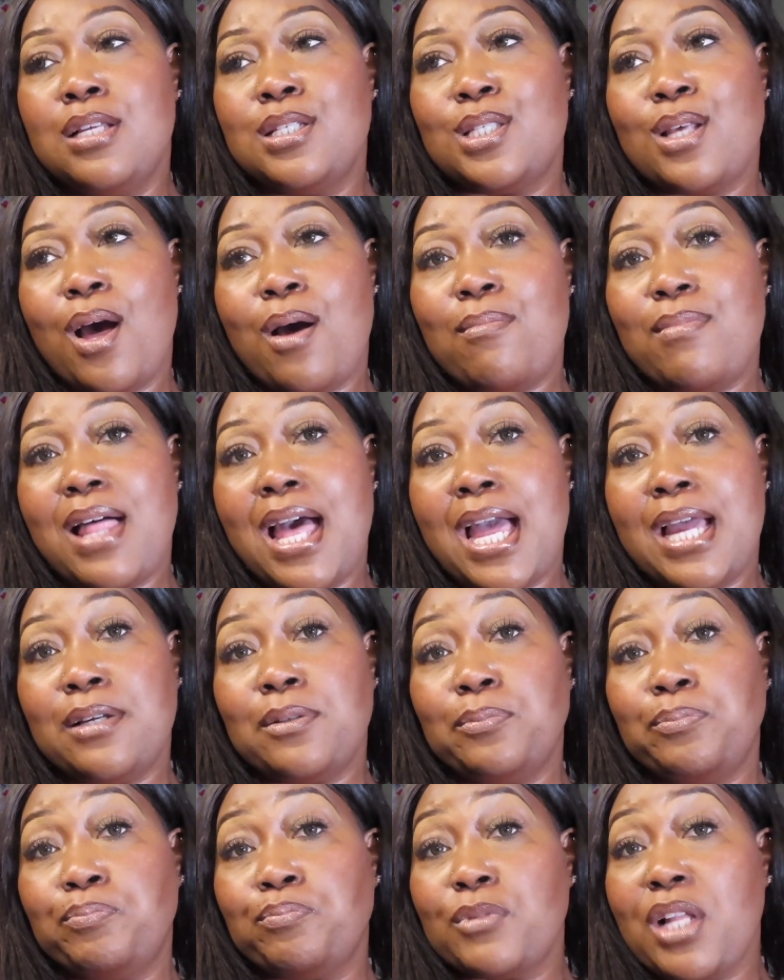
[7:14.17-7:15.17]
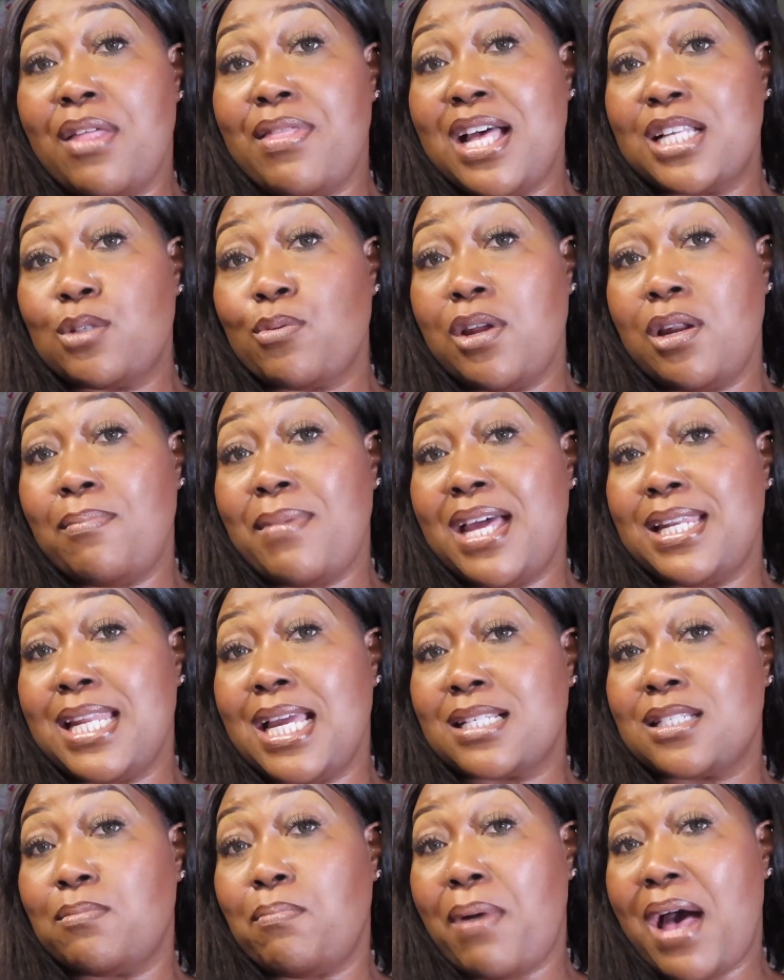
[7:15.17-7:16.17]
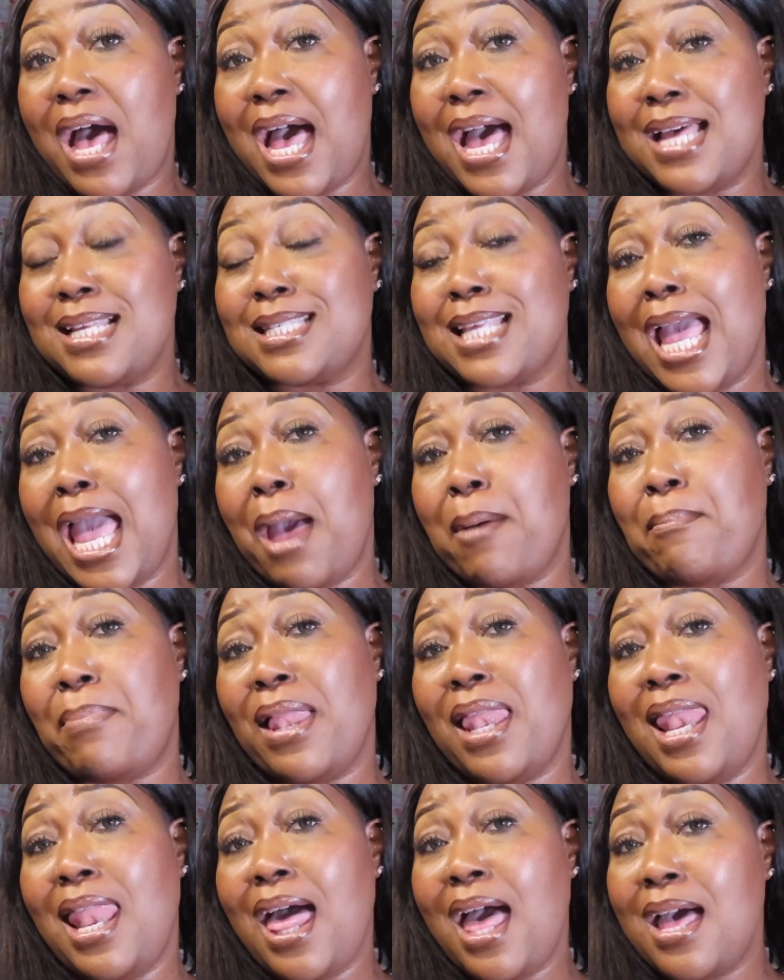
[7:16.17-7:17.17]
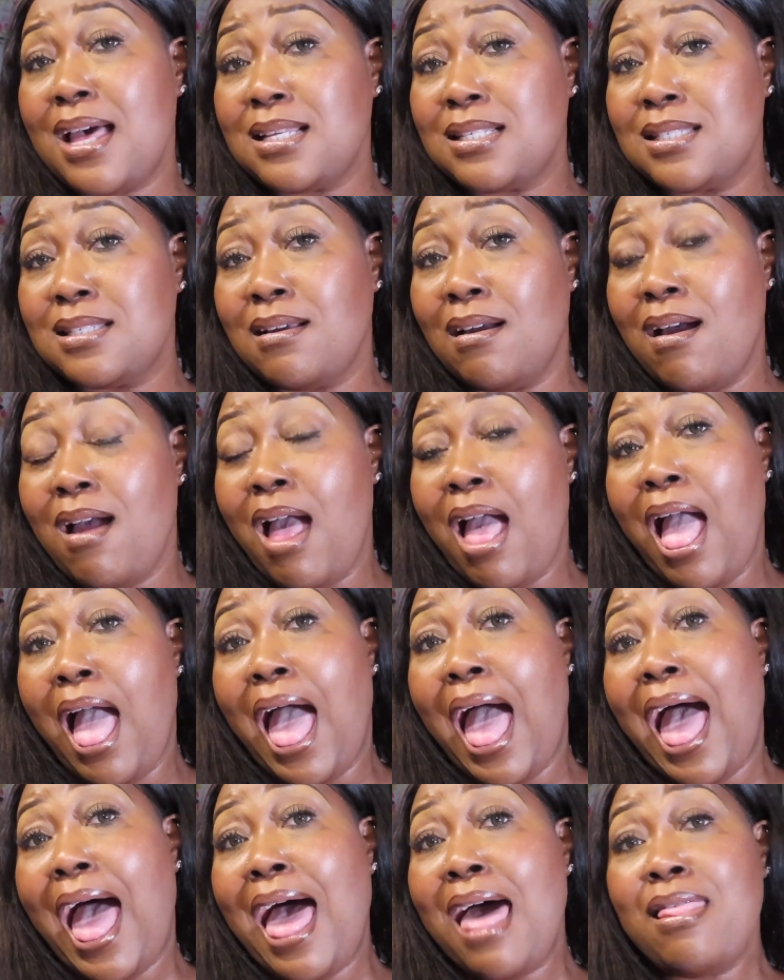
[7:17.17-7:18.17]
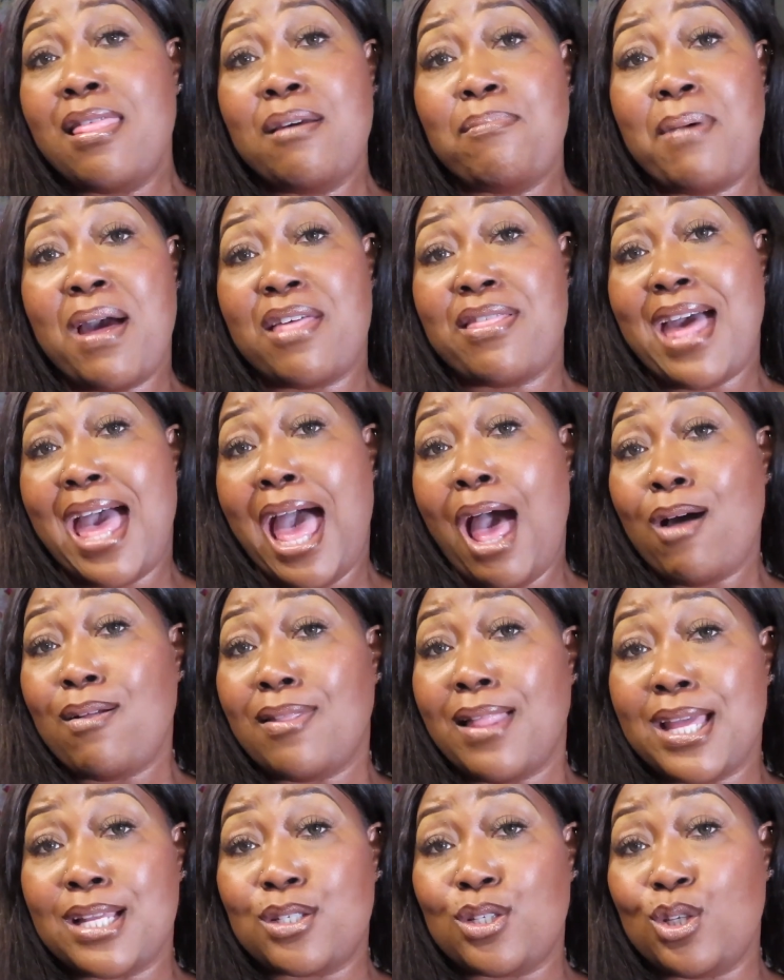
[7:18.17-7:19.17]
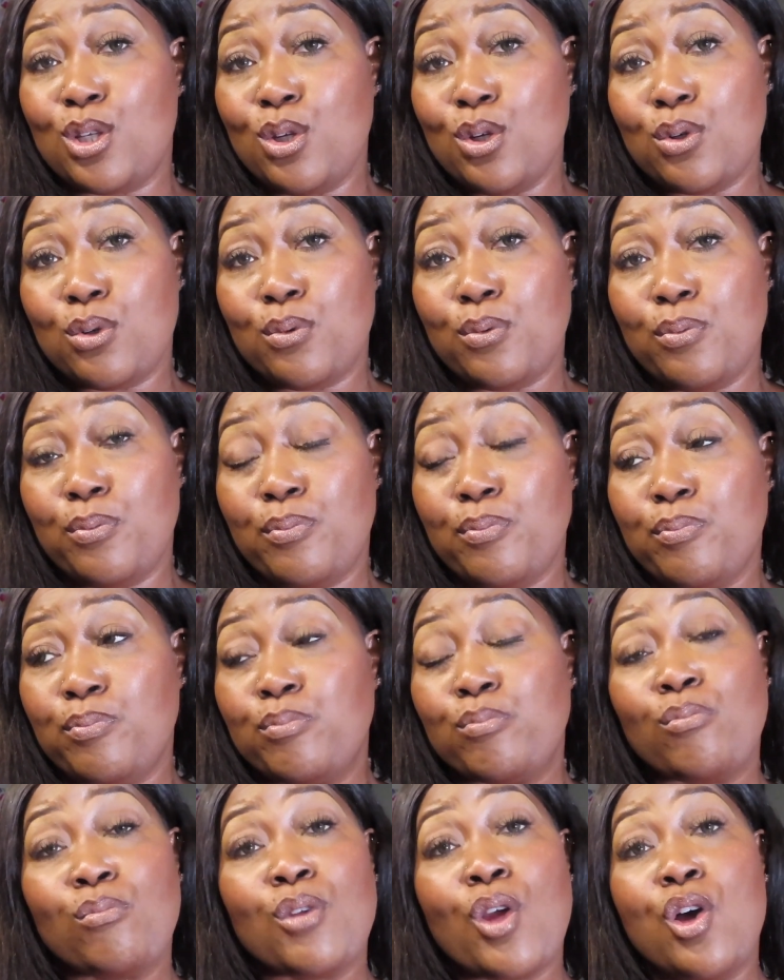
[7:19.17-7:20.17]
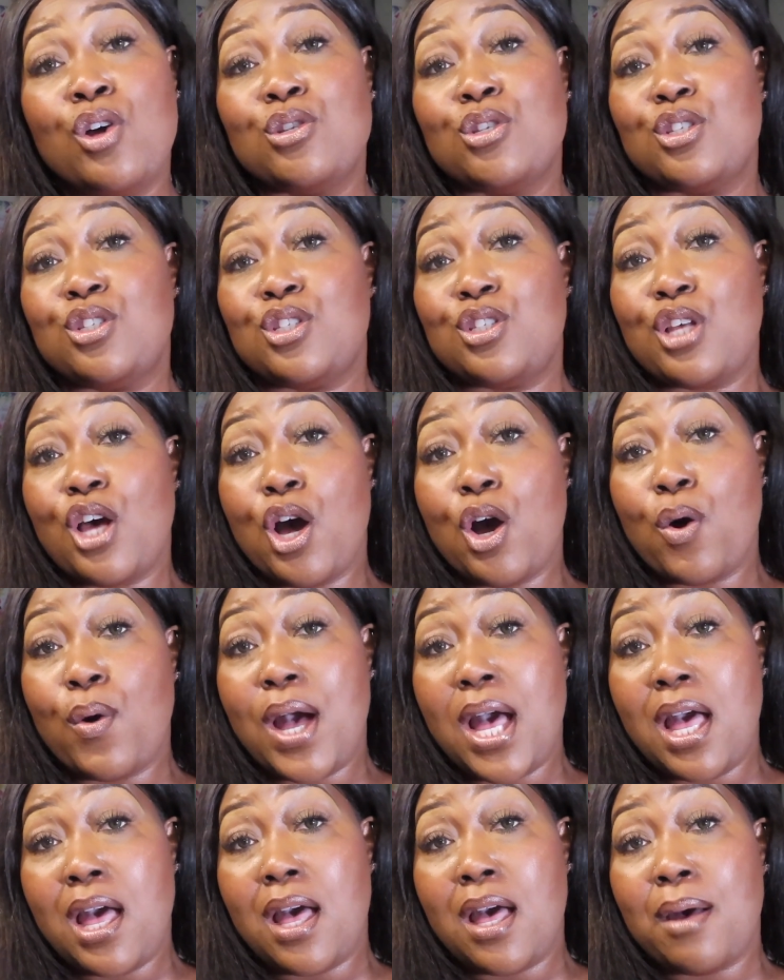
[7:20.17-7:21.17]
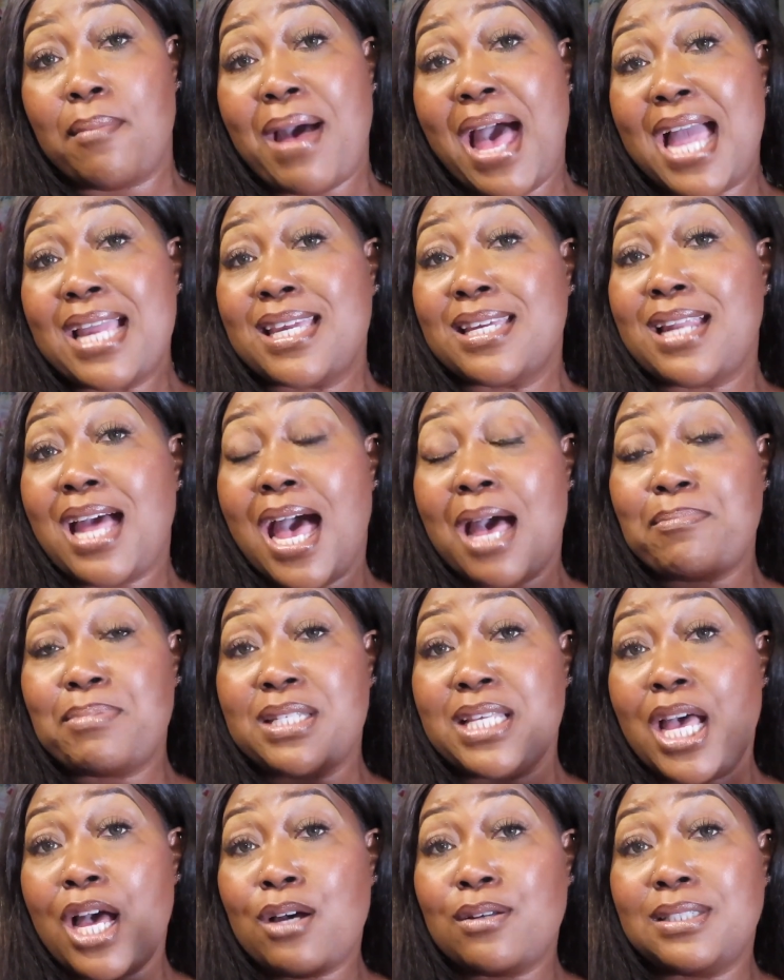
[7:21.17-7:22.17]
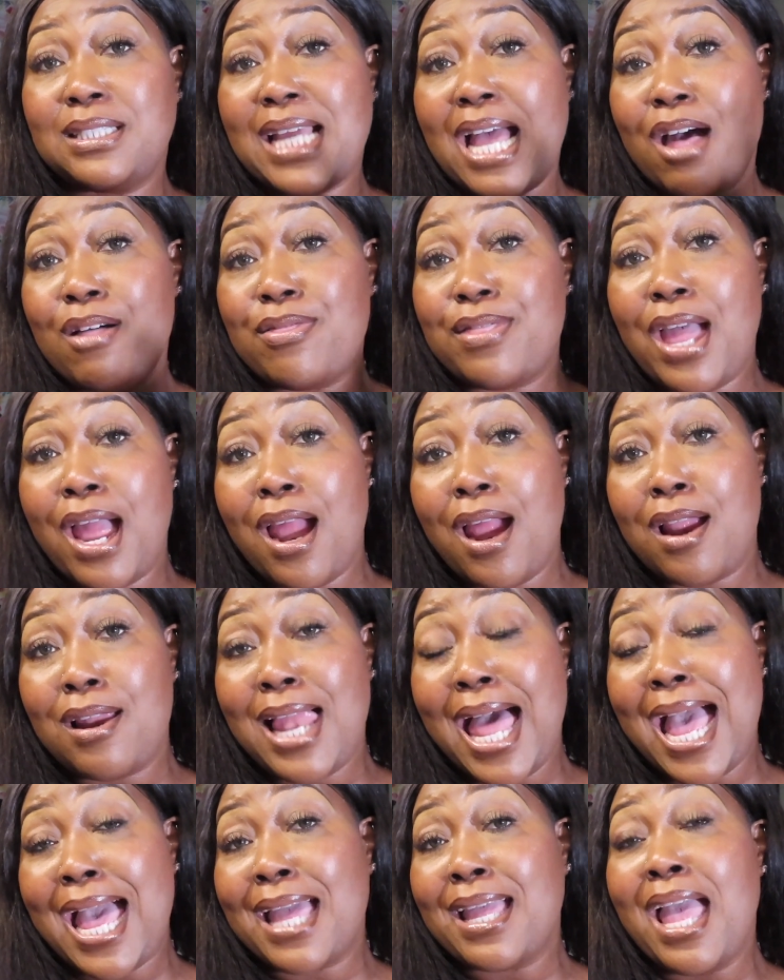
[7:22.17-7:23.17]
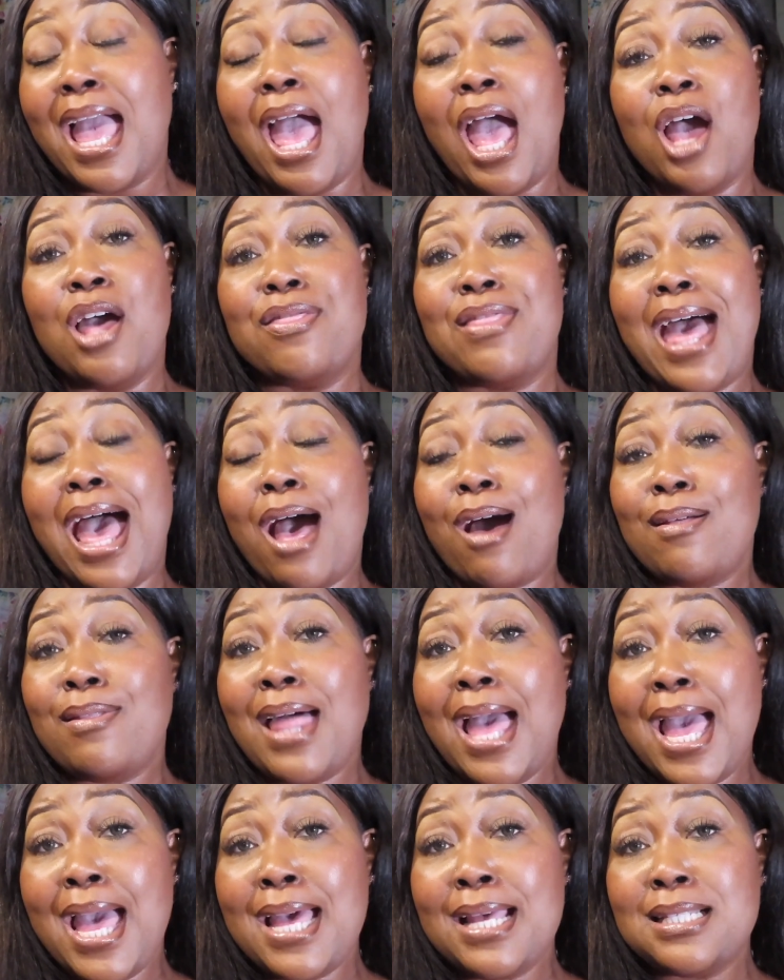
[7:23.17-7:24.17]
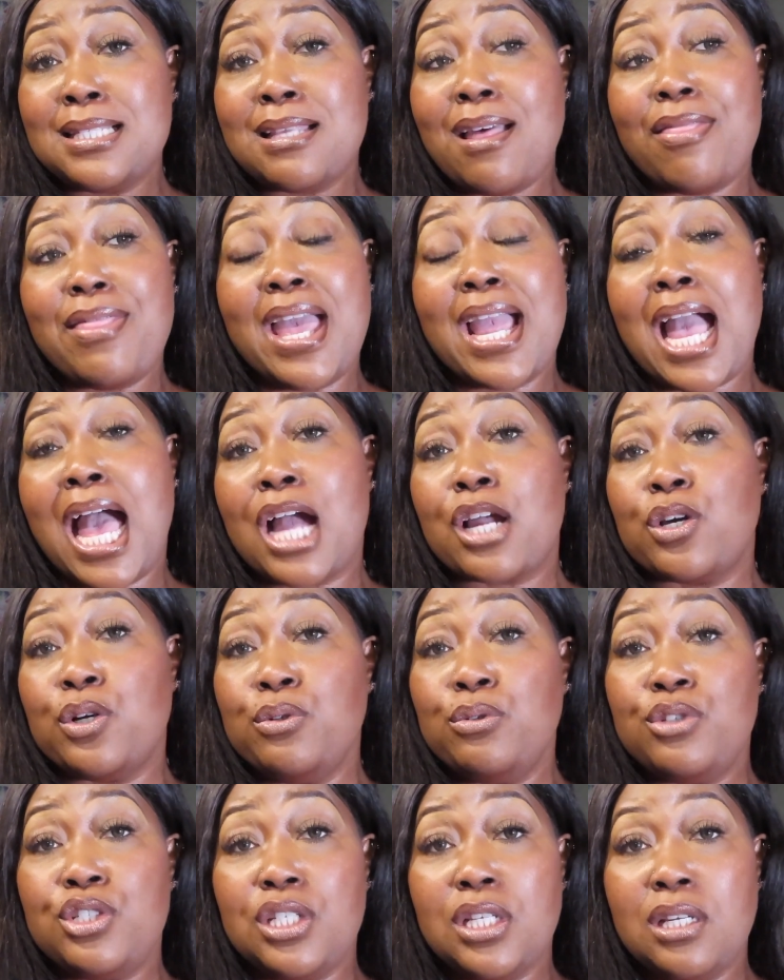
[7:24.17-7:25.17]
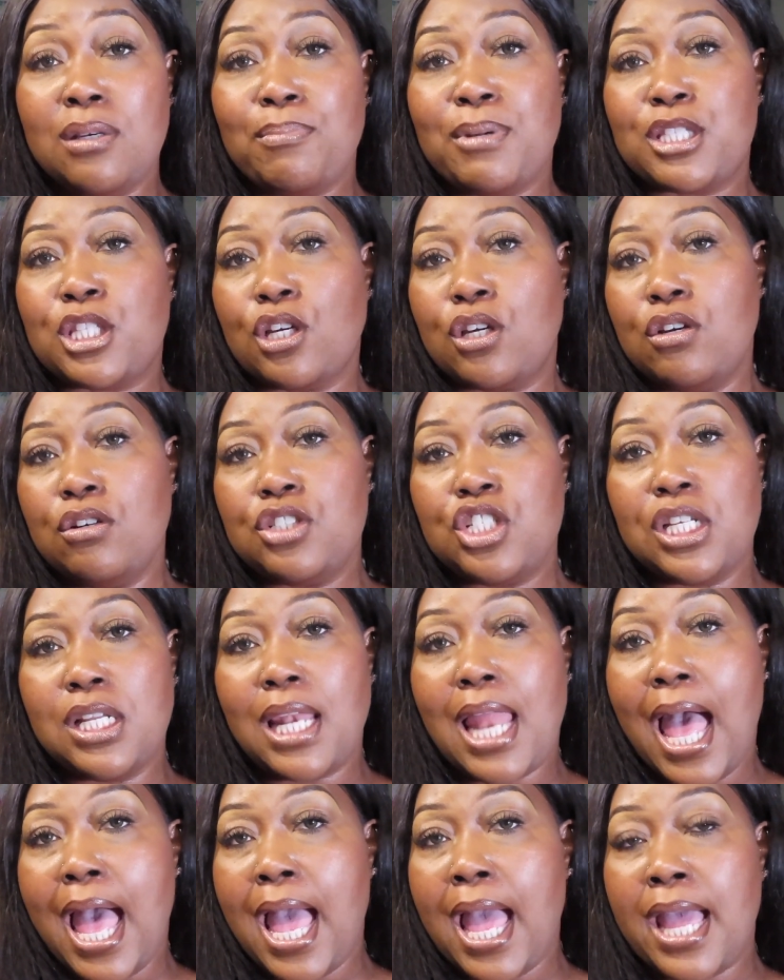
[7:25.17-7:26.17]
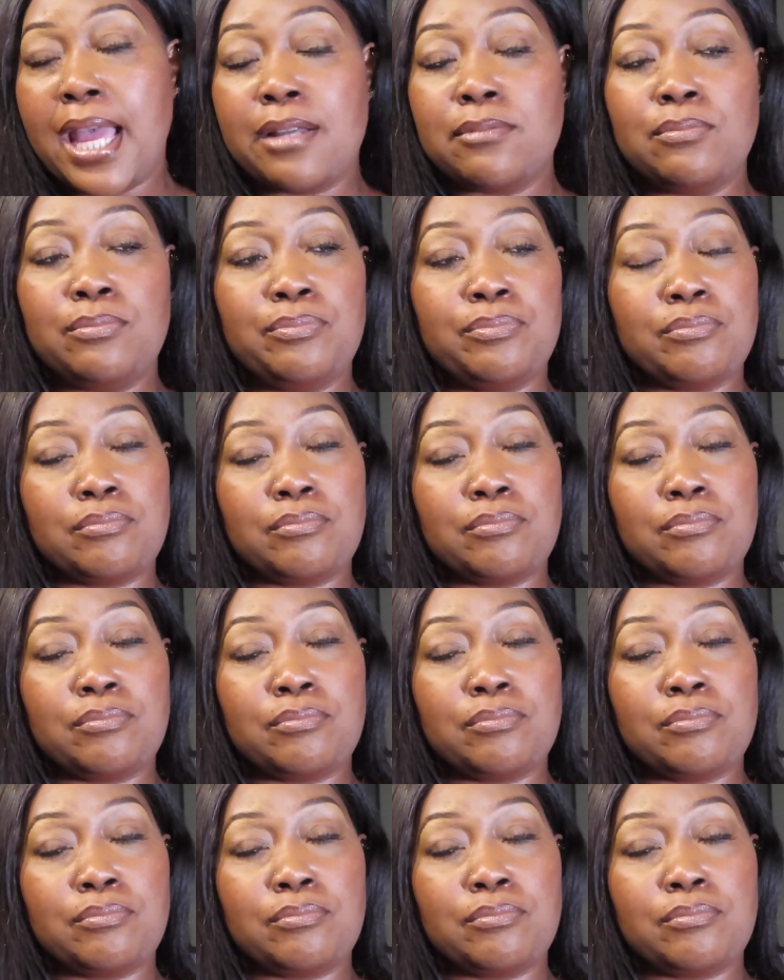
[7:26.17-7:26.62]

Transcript: So I'm like, that's one of my next buys. And plus I live by the outlet too, so I can hoptail down there. Like the outlets, they got Gucci, but the Gucci line,